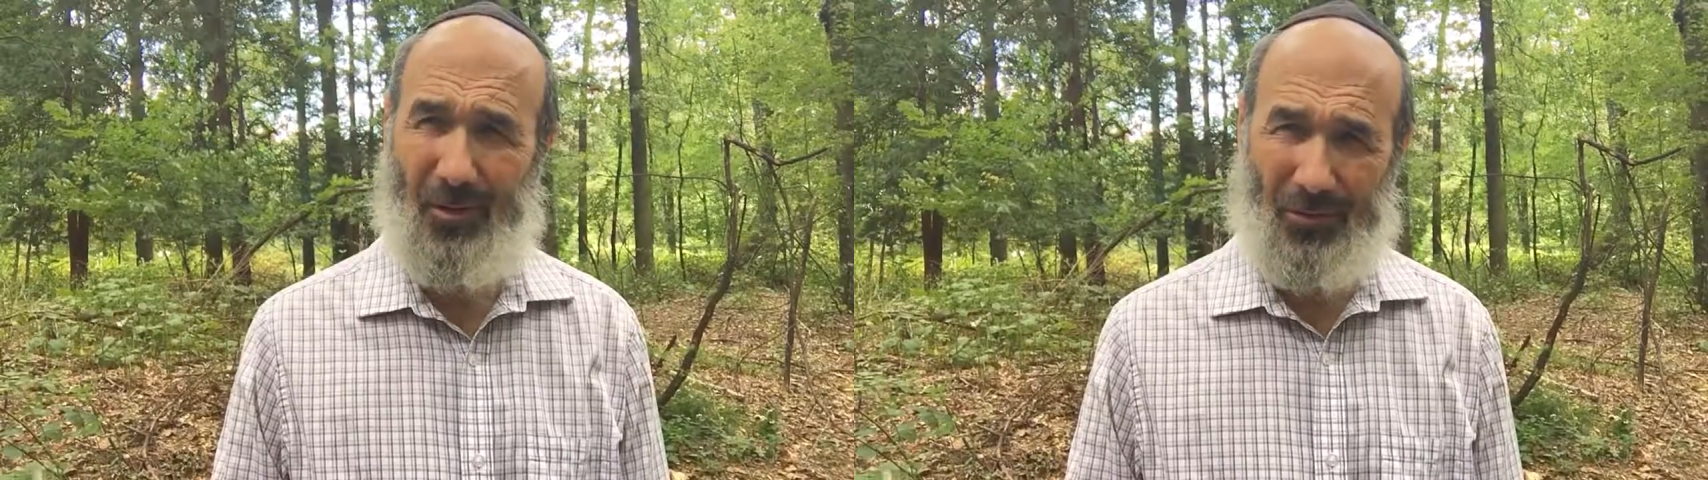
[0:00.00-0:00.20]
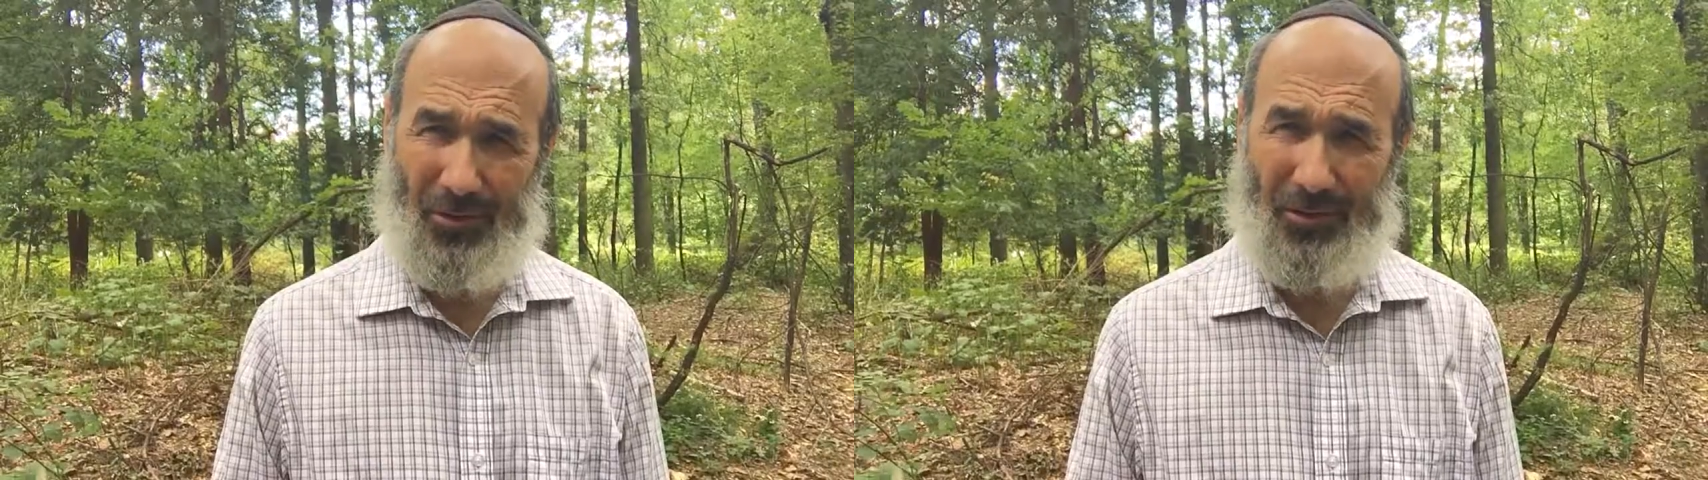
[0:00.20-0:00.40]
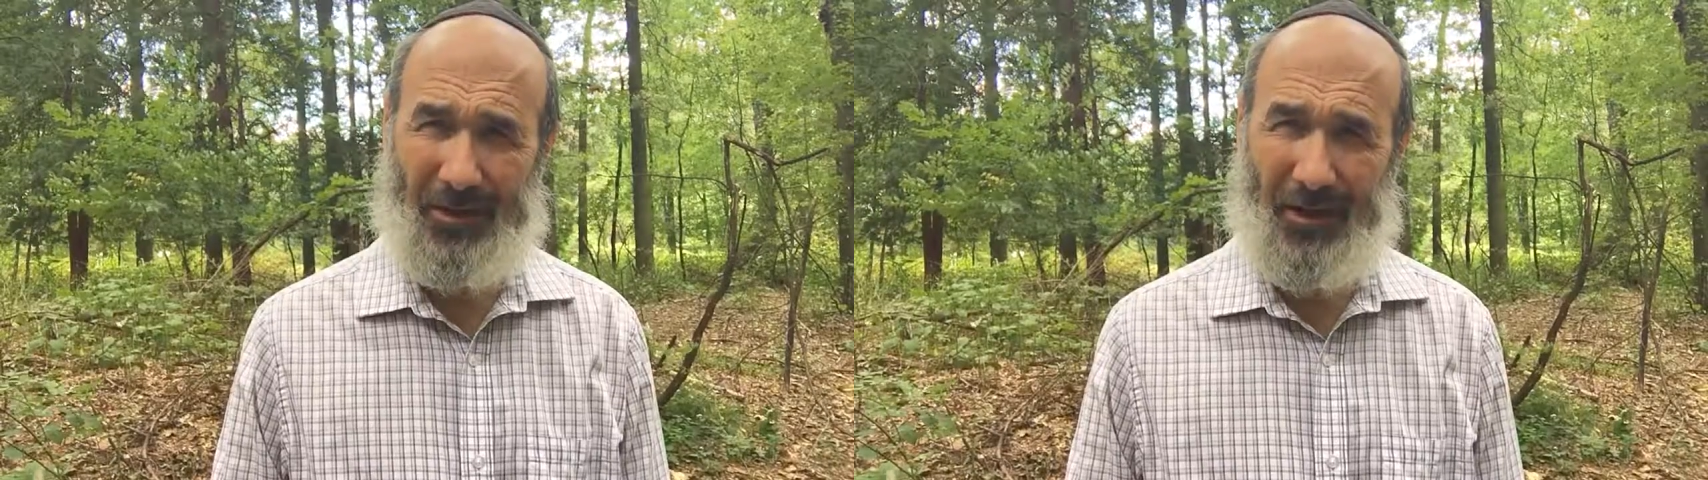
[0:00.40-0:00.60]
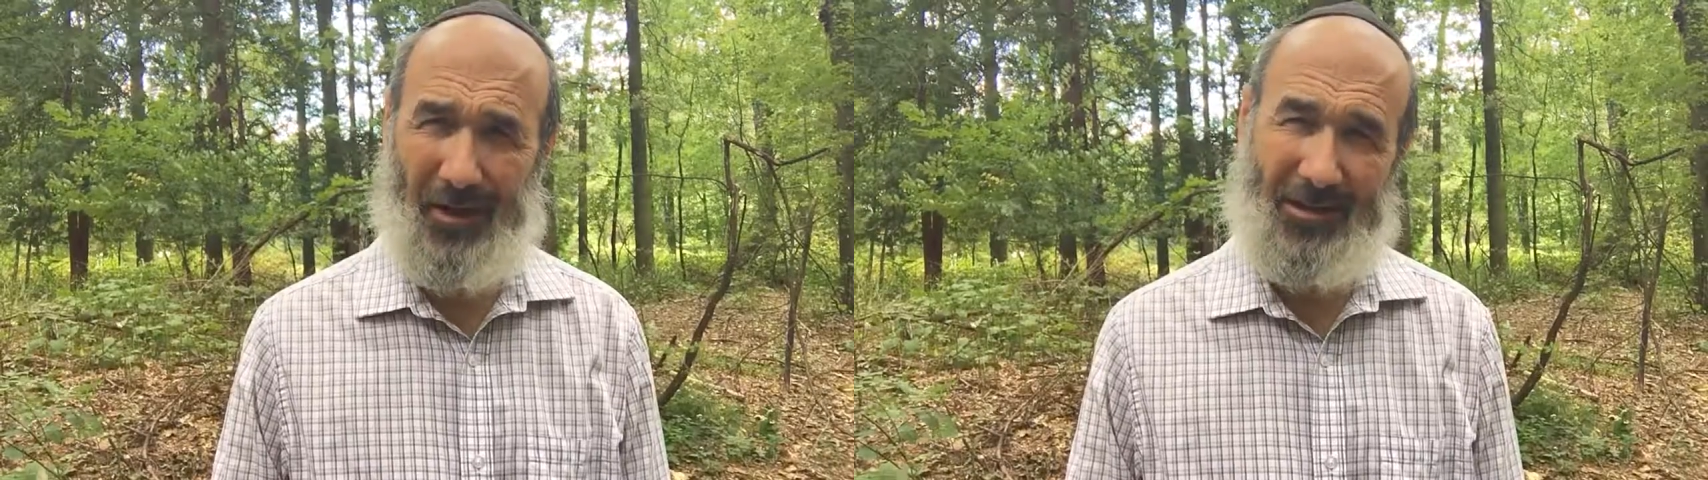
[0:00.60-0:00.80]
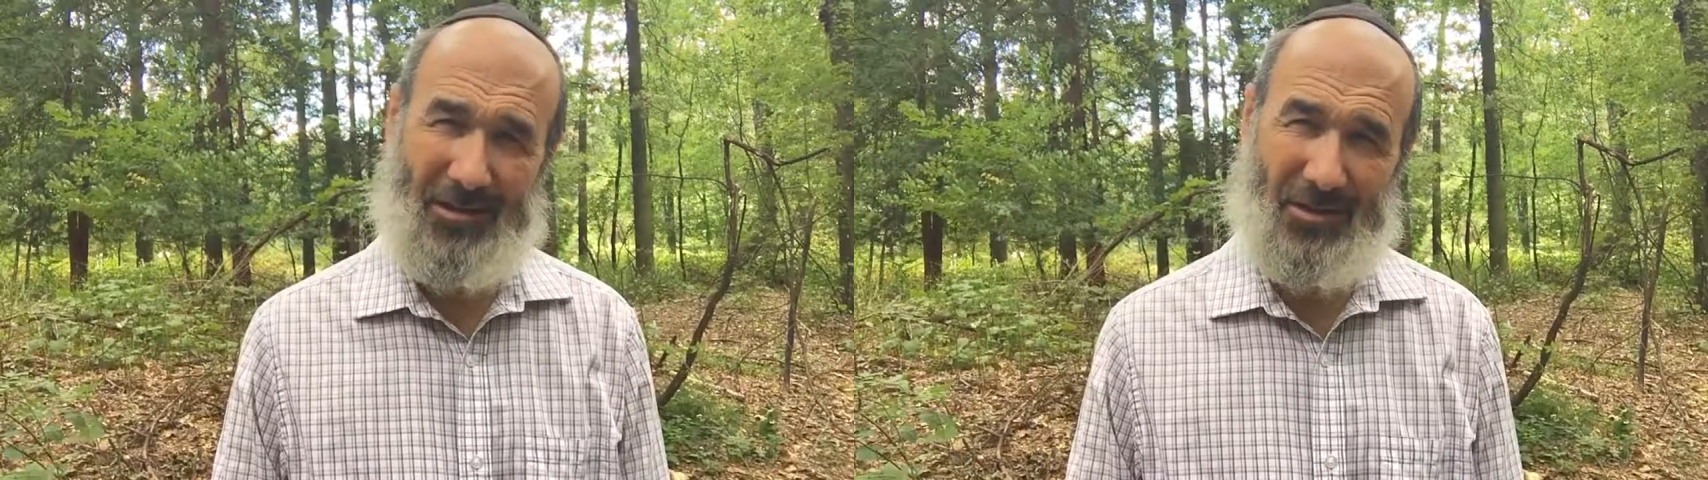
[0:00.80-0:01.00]
world that
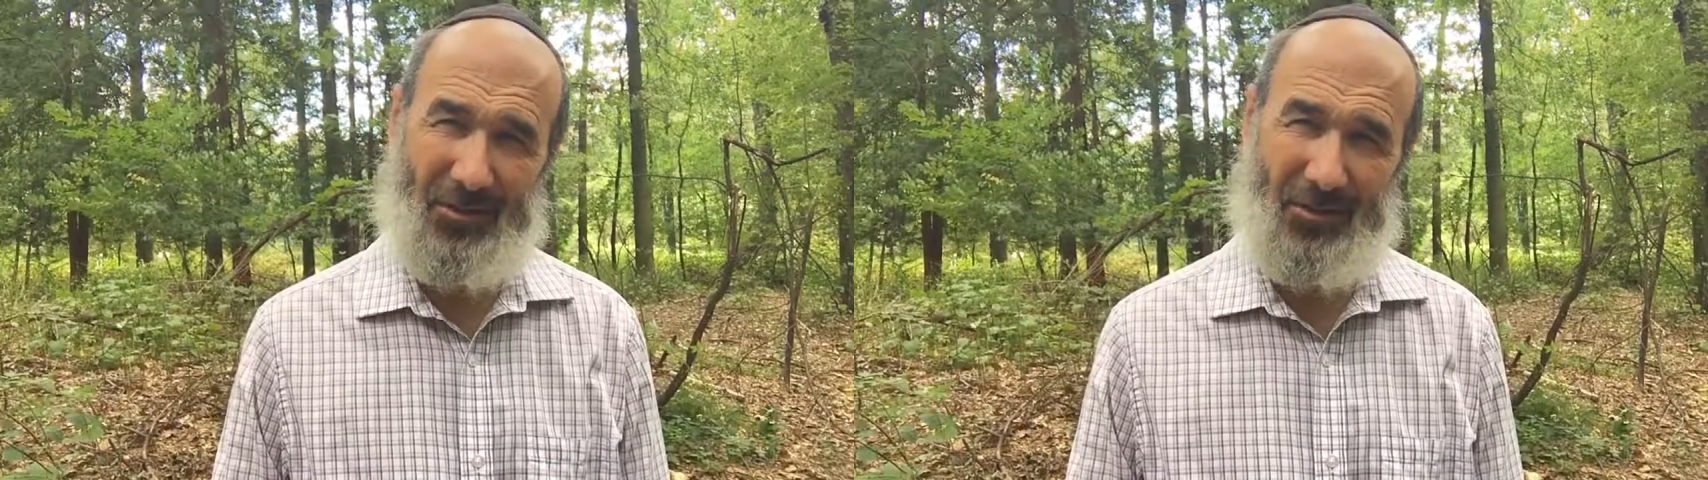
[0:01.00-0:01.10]
God has